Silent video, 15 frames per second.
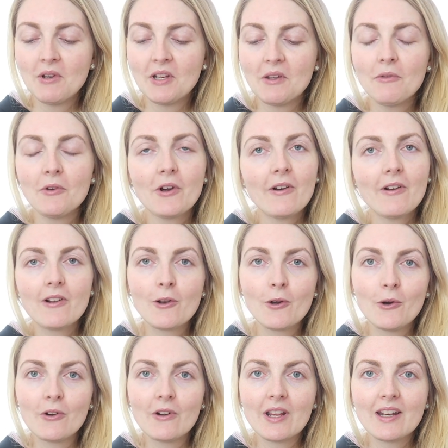But if you are
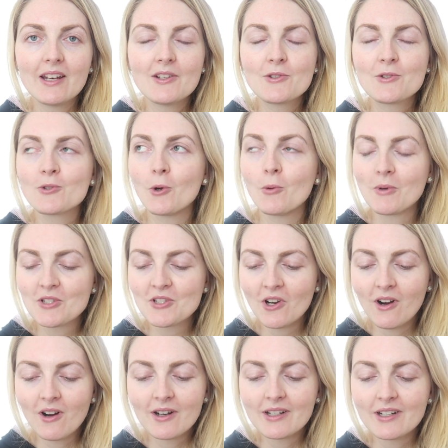alone, it is so much
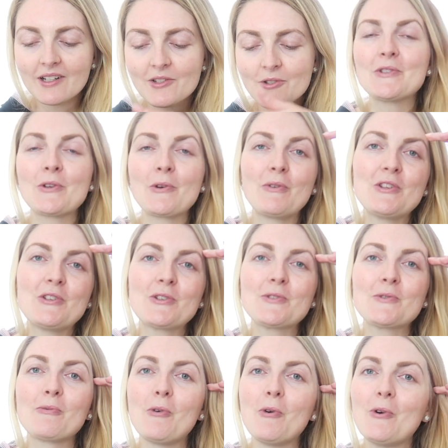harder. So we
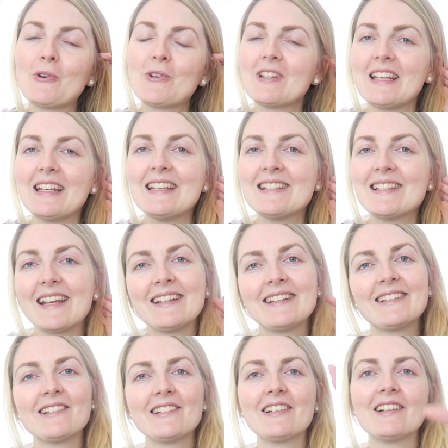just walked in the
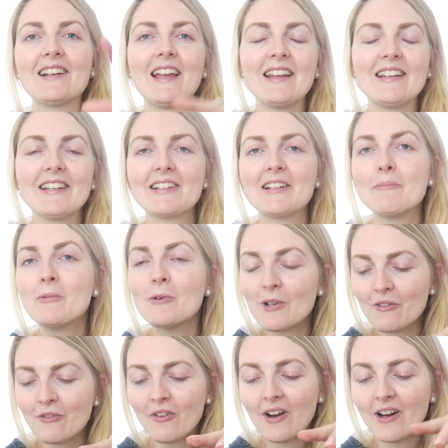center and near the
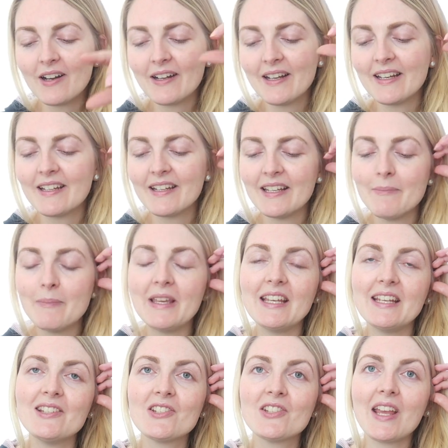boulevard, near the
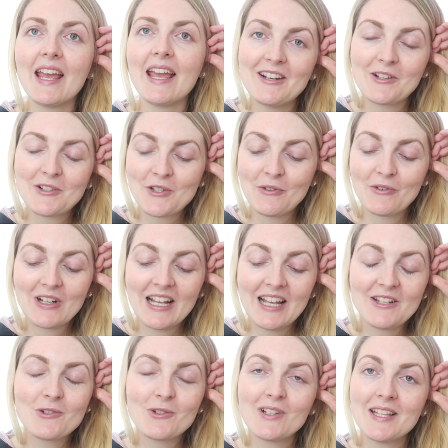beach. And Aksel really
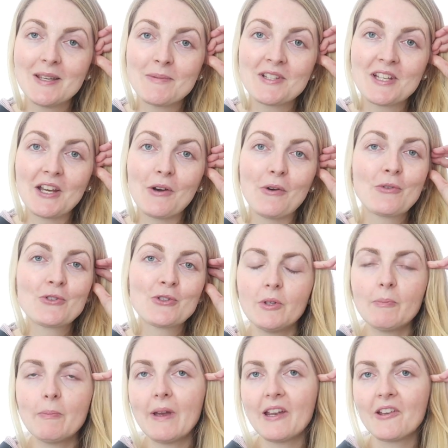enjoyed himself.
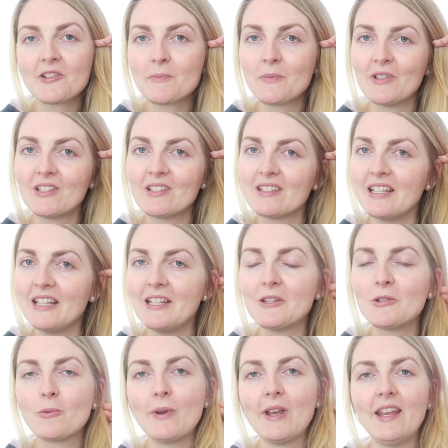But my husband
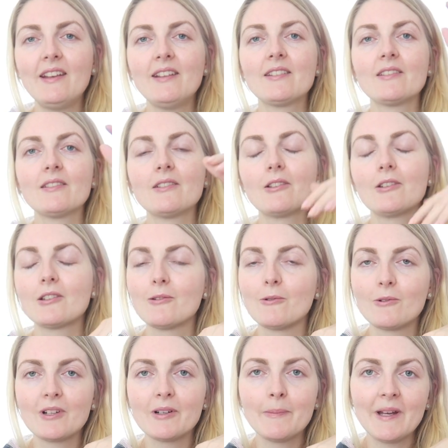needed to wait a lot
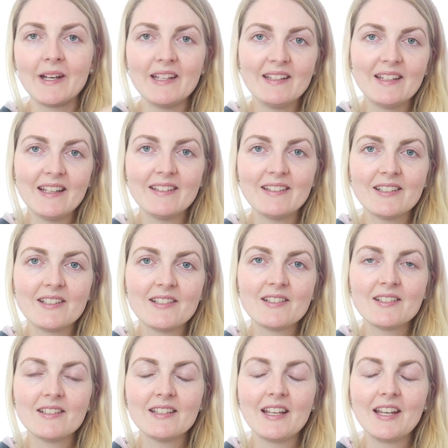longer by the
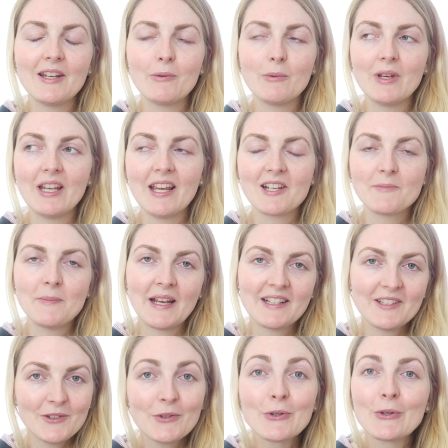dentist than we
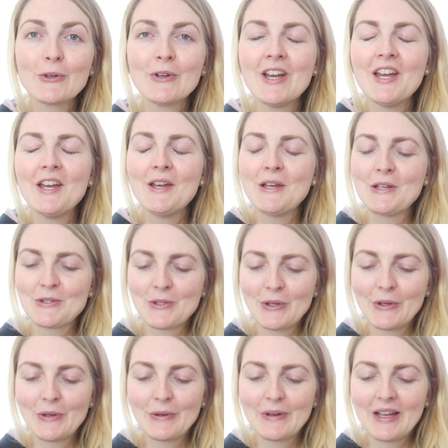expected to.
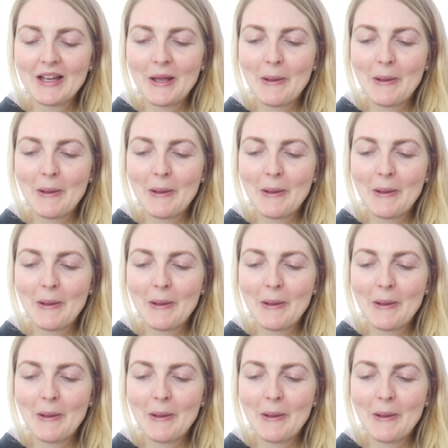So